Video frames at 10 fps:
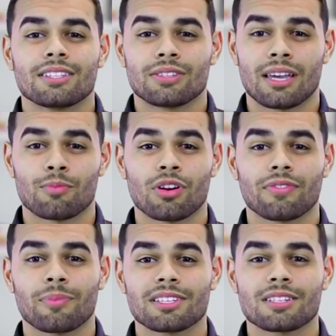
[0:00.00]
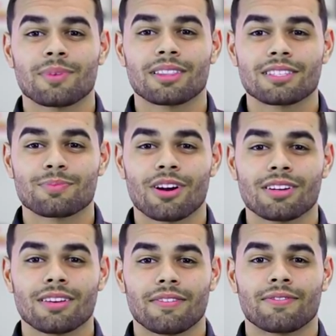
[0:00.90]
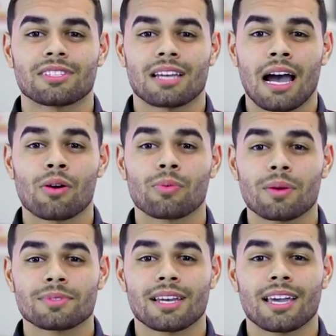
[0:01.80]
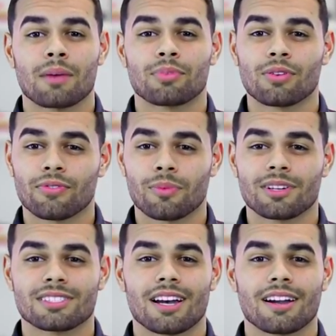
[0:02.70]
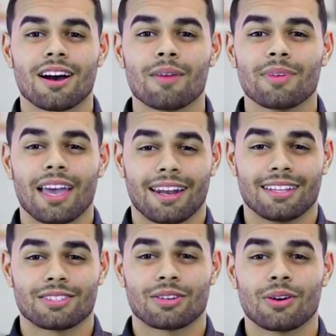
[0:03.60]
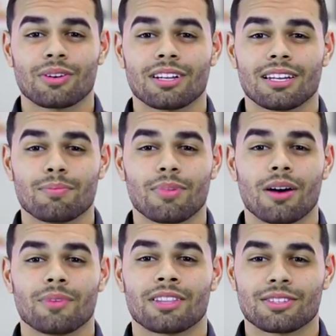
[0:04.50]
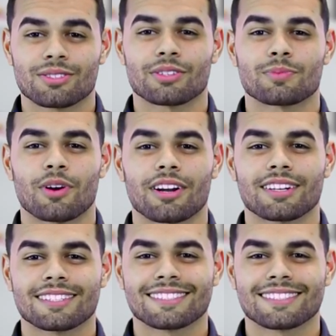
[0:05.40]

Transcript: To get more information about this product, visit our website at pureformulas.com and enter coconut lip balm in the search bar.